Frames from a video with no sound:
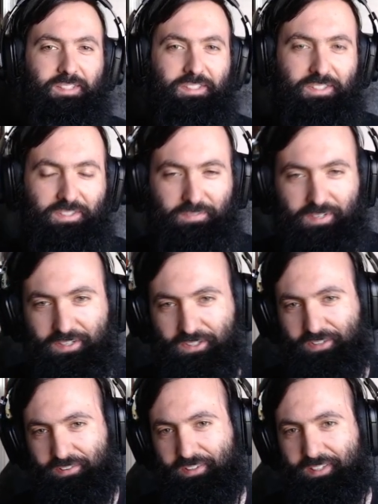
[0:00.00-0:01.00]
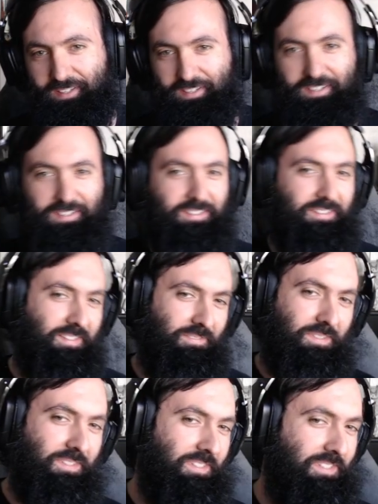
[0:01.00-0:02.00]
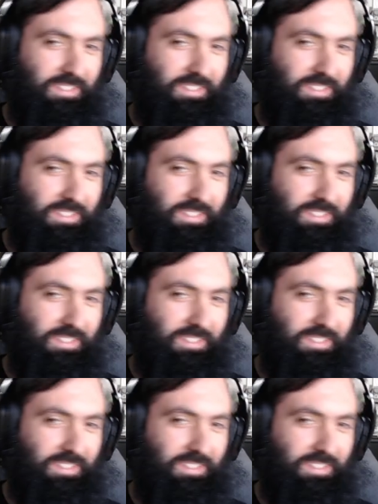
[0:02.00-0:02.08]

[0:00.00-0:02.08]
So I'm gonna go over the gear and then we're just